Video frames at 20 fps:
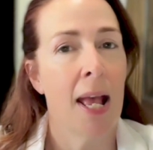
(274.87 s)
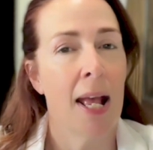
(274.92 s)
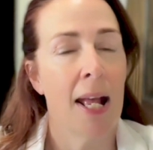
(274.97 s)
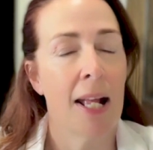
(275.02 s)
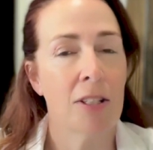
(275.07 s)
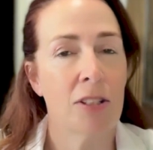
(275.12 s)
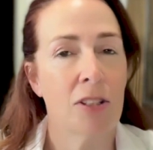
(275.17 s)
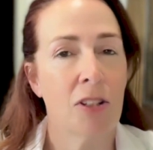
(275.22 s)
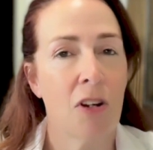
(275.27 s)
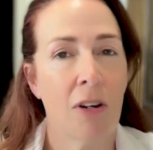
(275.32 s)

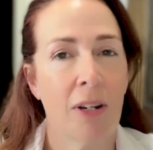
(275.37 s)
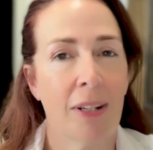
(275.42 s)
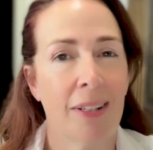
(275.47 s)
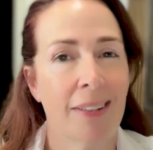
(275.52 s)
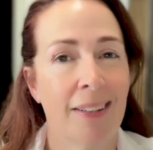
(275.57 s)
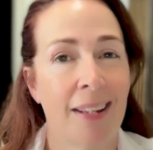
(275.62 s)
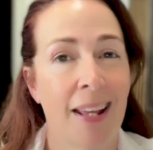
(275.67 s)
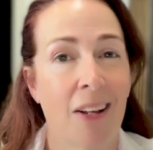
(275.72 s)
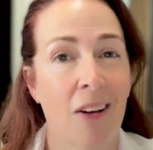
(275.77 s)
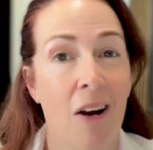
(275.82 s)
It's starting
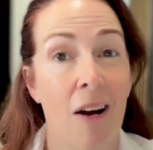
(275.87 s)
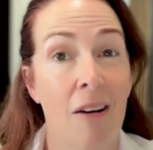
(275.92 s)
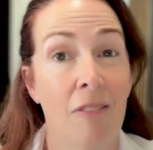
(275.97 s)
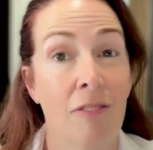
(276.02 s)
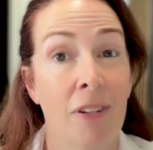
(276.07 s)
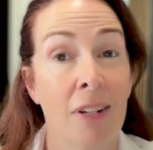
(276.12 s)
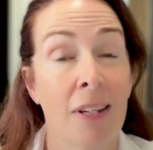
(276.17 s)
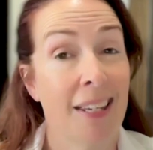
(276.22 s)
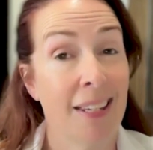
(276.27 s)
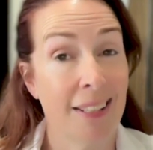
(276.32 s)
to take
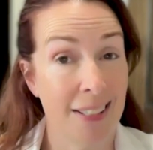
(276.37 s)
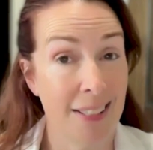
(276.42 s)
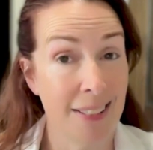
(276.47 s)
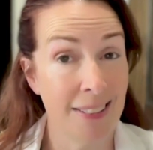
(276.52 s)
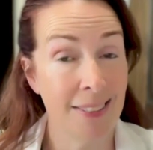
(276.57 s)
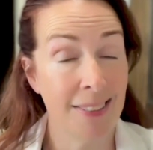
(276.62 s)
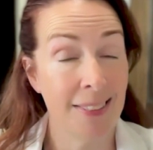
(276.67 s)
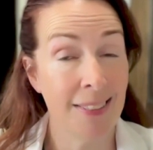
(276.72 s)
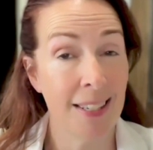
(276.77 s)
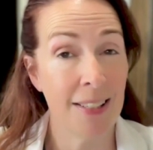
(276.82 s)
off. It
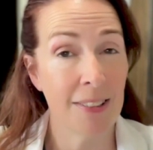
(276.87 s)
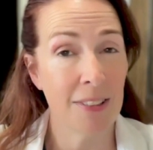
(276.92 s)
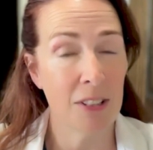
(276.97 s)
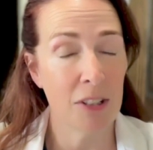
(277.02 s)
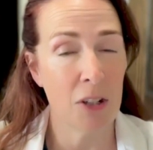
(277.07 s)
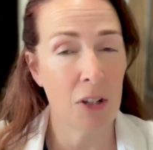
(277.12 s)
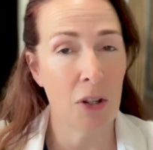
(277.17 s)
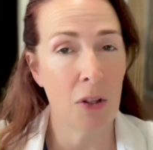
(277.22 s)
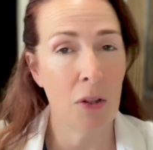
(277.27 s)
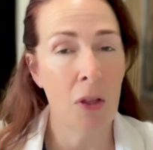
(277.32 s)
is
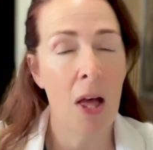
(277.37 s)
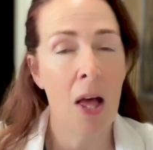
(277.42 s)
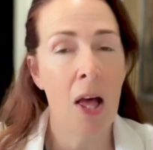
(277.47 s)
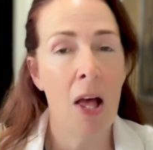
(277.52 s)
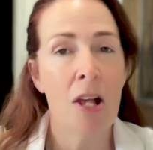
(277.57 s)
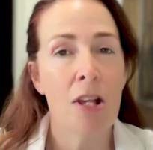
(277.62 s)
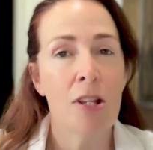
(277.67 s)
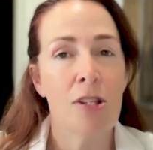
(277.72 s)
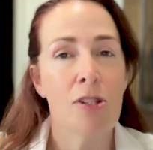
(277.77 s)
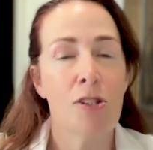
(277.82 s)
seasonal,
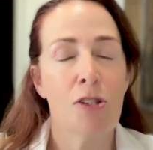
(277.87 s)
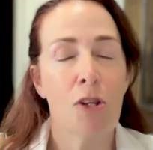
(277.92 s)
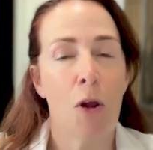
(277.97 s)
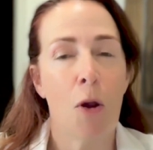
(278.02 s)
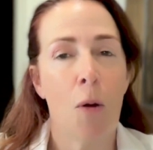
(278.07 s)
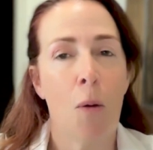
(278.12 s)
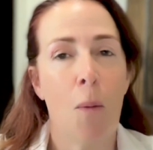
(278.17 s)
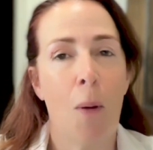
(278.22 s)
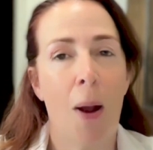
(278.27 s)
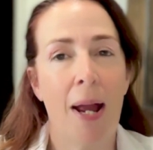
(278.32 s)

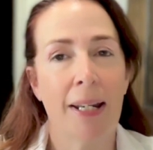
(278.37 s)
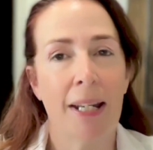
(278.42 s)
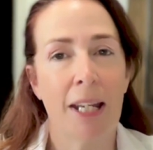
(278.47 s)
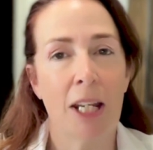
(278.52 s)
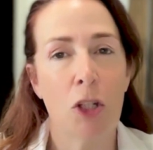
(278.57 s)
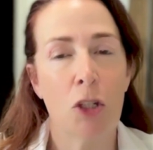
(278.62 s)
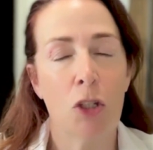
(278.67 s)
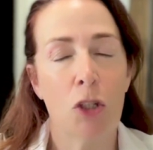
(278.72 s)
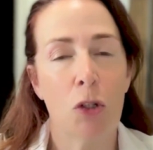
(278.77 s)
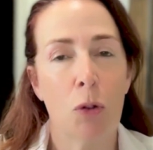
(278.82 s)
so I
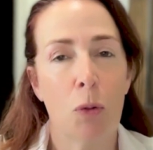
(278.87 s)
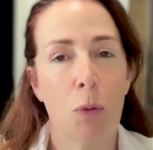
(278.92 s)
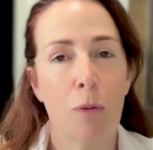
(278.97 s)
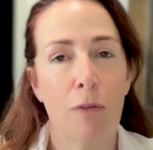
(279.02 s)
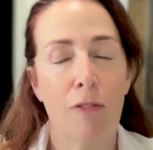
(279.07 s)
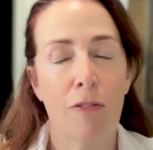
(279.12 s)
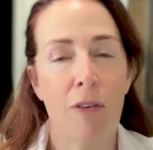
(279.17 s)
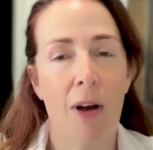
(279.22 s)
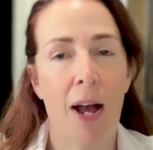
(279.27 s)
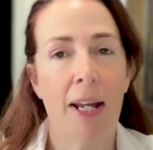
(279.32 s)
need to
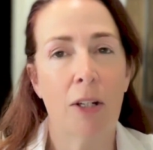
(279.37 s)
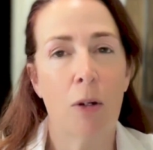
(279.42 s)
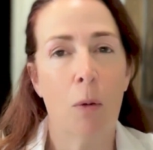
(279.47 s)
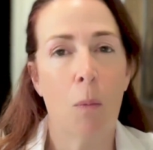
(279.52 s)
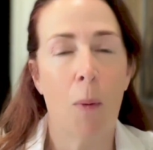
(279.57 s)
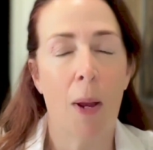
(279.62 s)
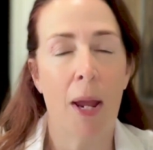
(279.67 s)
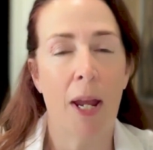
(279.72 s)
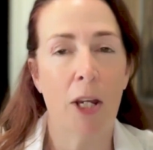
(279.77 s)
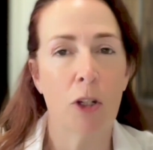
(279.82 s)
find a
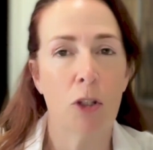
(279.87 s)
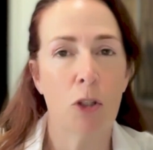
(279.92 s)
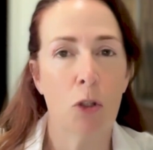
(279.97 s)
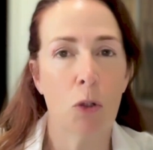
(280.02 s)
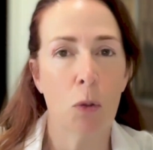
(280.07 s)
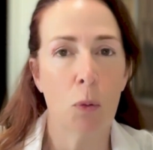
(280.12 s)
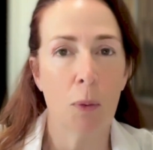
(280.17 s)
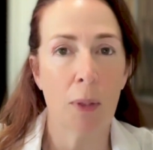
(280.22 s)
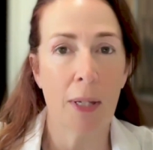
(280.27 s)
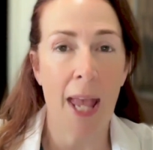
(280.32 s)
way
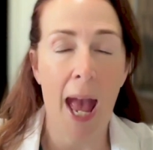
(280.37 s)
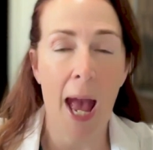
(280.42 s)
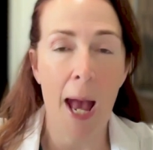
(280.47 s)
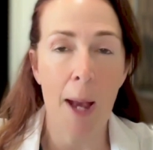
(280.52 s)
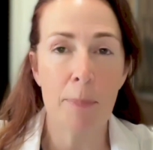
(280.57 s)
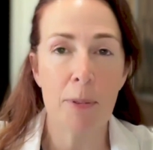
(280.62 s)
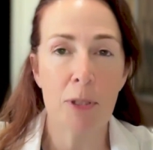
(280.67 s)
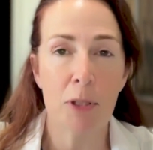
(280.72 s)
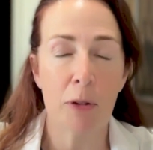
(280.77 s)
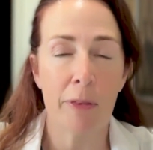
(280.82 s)
to
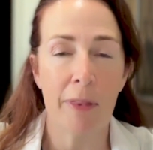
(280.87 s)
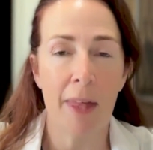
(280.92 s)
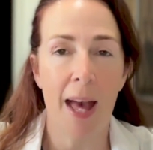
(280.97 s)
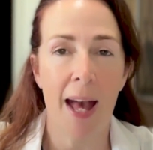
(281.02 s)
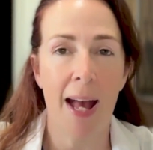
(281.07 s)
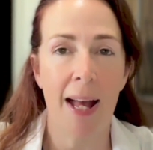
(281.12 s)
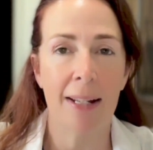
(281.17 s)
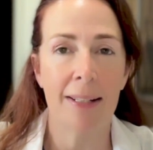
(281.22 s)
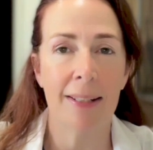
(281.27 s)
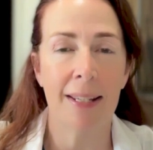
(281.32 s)
capture
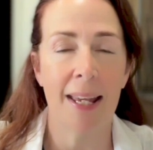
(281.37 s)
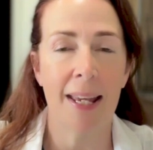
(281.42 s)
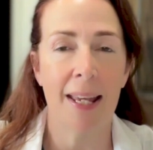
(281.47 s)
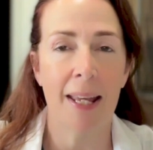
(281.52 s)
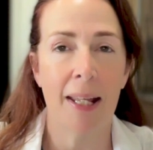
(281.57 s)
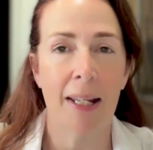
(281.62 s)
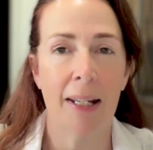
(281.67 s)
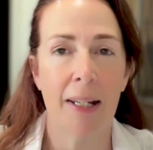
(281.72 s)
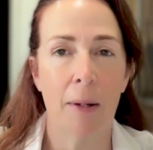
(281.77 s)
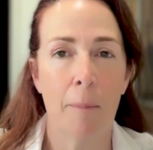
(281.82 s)
that
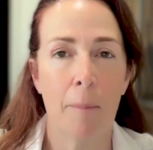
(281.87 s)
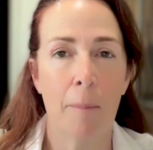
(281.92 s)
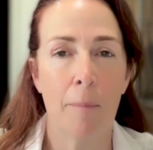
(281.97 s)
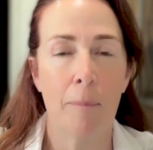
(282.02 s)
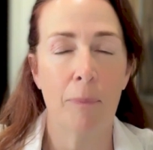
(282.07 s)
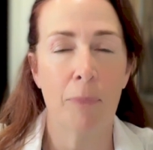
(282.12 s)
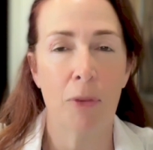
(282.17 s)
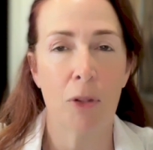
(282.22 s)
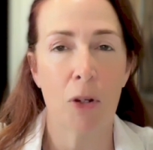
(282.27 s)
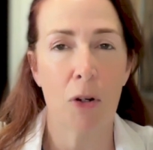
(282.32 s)
and
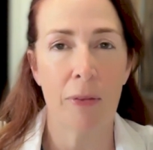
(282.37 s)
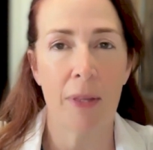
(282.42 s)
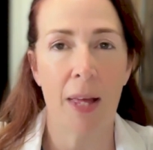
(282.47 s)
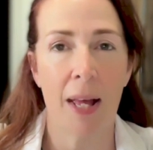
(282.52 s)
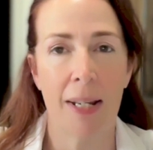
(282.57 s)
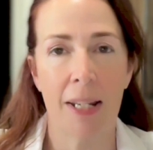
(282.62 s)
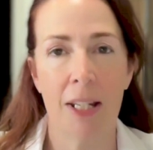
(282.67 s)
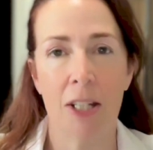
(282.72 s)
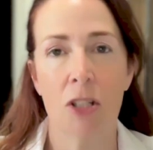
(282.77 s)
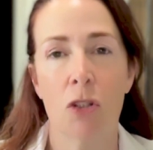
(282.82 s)
turn
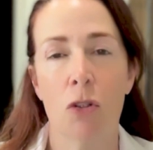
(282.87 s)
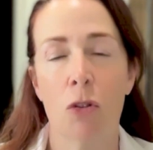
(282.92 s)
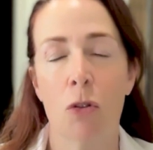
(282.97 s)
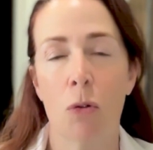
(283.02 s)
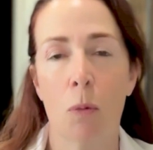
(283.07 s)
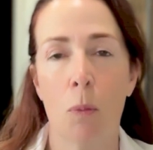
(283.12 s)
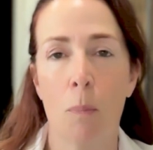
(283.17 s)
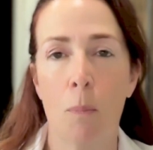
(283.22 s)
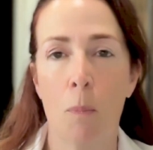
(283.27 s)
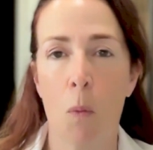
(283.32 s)
that
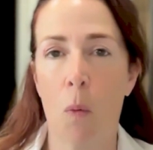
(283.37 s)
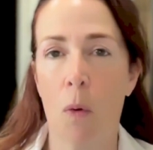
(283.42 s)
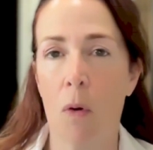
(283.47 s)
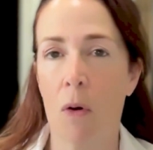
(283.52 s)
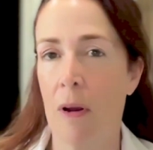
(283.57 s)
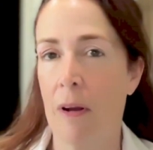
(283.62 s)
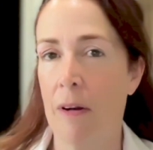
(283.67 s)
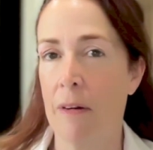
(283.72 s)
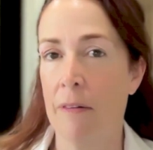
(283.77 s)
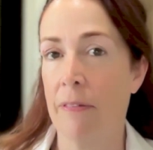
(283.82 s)
into
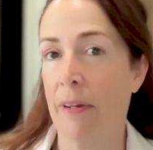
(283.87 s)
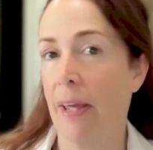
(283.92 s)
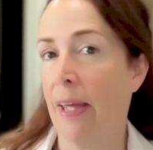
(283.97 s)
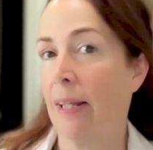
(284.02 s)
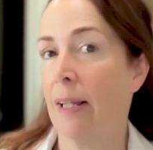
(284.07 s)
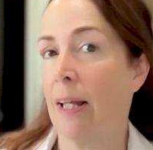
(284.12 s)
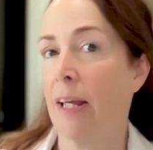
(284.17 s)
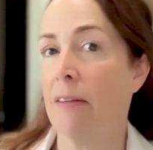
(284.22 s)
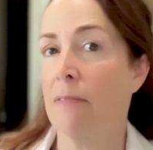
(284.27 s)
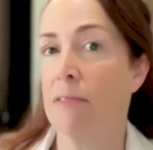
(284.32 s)
more of a
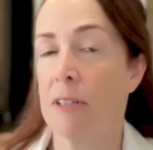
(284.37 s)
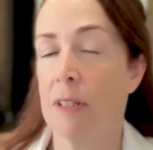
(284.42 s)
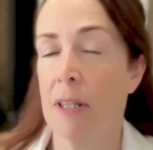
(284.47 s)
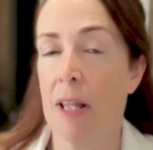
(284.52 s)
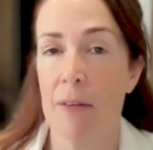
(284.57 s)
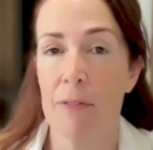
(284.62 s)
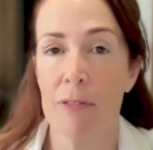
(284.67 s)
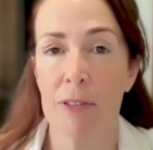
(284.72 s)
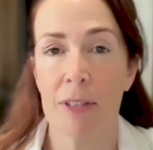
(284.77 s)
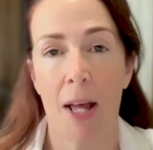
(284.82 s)

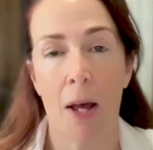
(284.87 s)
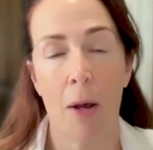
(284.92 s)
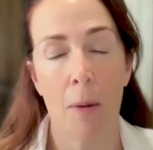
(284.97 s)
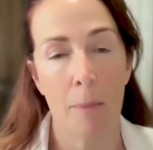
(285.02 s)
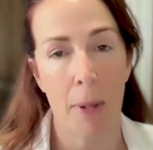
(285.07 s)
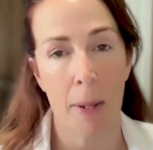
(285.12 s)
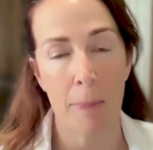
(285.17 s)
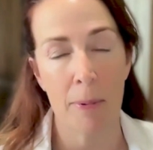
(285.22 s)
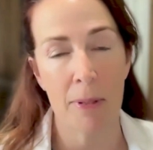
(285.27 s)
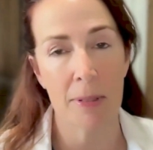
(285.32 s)
lifestyle,
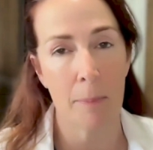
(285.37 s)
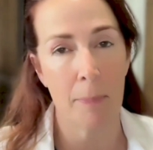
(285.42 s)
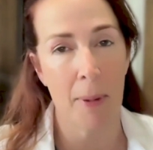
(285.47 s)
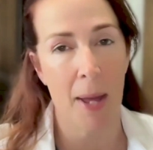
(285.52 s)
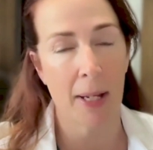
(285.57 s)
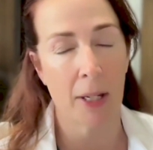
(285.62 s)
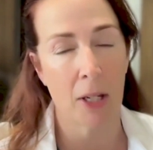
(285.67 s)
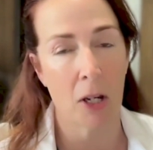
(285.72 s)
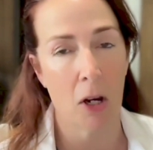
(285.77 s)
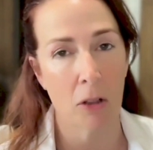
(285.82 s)
maybe some
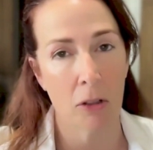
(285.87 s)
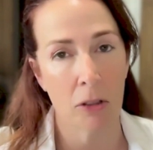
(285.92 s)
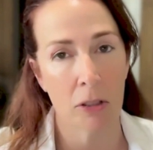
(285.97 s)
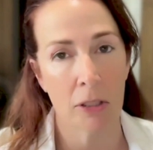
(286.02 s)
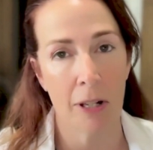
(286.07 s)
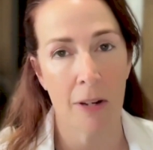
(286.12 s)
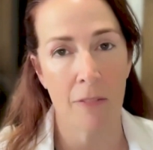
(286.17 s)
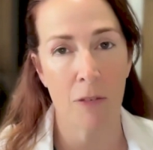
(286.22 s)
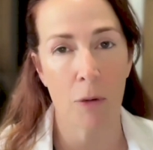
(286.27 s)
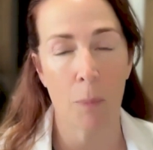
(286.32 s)
backyard
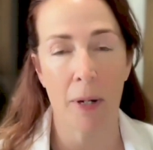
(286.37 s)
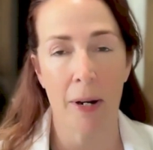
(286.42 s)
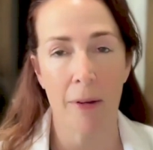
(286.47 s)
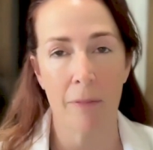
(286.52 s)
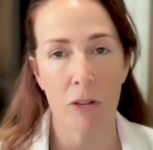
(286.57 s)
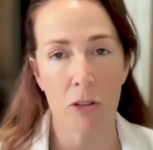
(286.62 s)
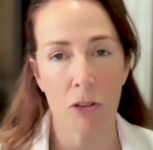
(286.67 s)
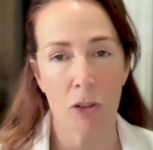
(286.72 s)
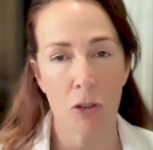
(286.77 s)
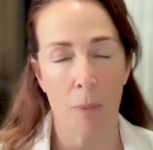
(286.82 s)
stuff or
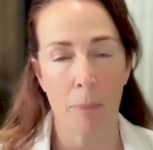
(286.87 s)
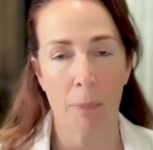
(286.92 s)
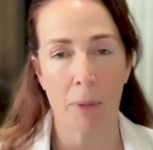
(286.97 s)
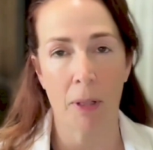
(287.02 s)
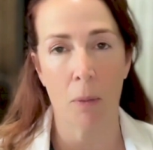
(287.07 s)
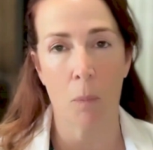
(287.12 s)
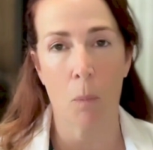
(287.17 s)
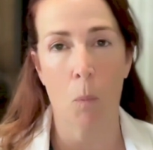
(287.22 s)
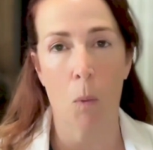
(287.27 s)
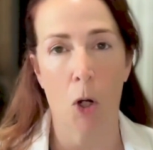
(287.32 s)
whatever. So I'm
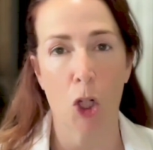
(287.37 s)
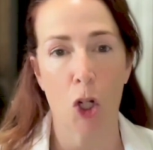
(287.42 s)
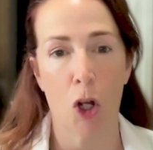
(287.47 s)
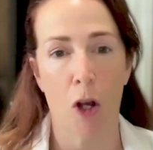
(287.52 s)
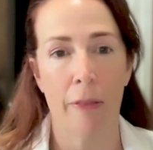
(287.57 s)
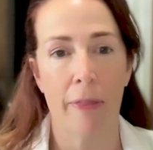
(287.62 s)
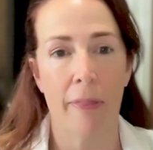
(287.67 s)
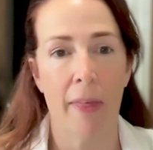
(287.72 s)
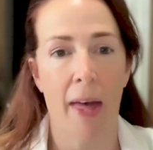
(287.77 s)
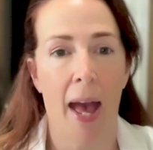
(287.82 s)
going to work
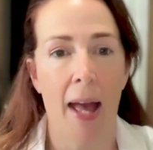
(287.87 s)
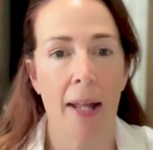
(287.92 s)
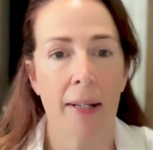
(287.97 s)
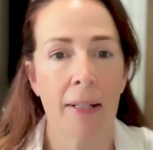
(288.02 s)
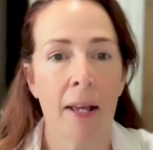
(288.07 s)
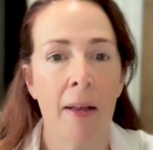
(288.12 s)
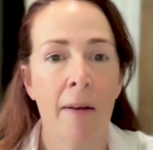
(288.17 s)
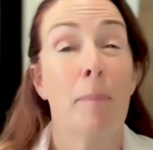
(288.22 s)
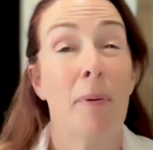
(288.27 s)
on that.